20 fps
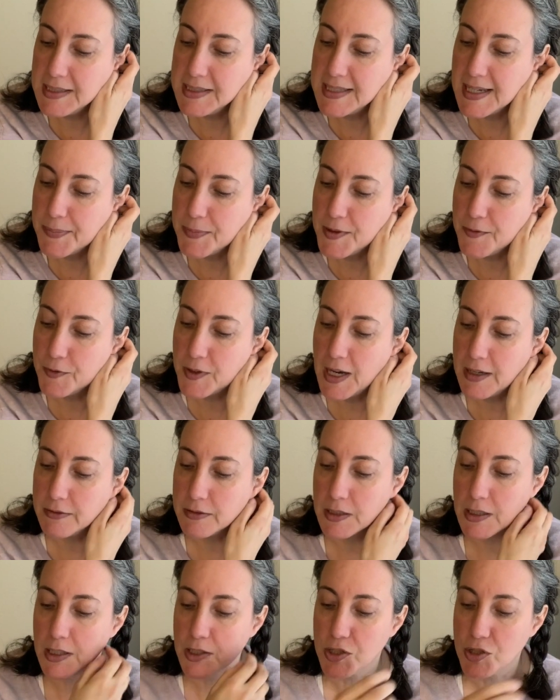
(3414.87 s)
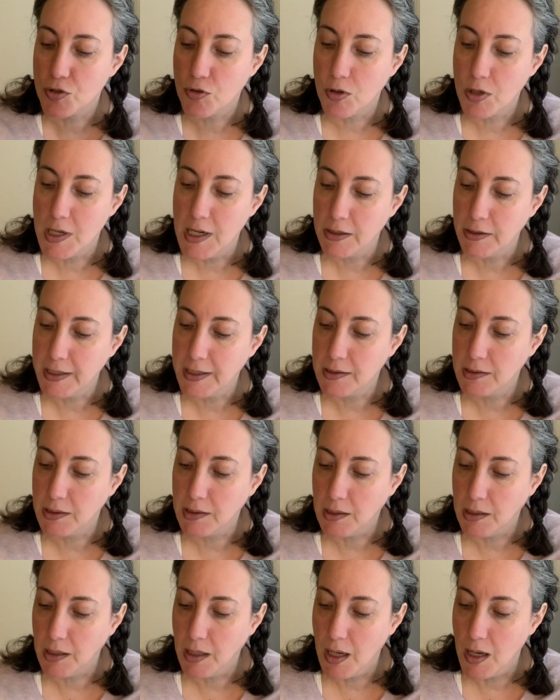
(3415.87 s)
depth of color and extraordinary
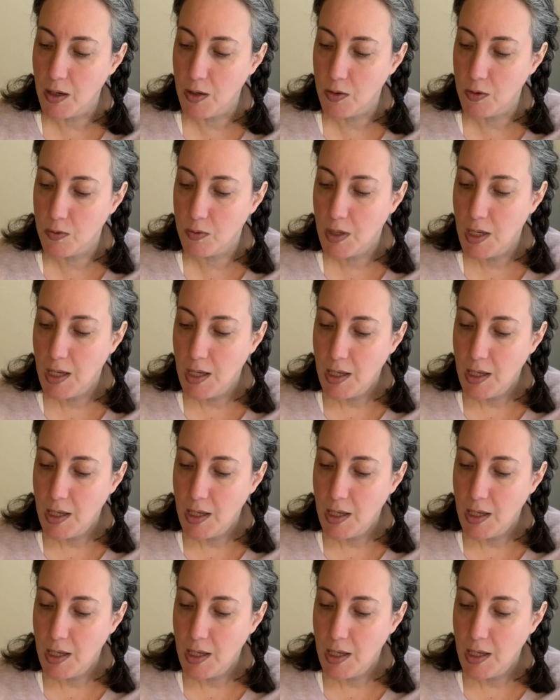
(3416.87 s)
glow.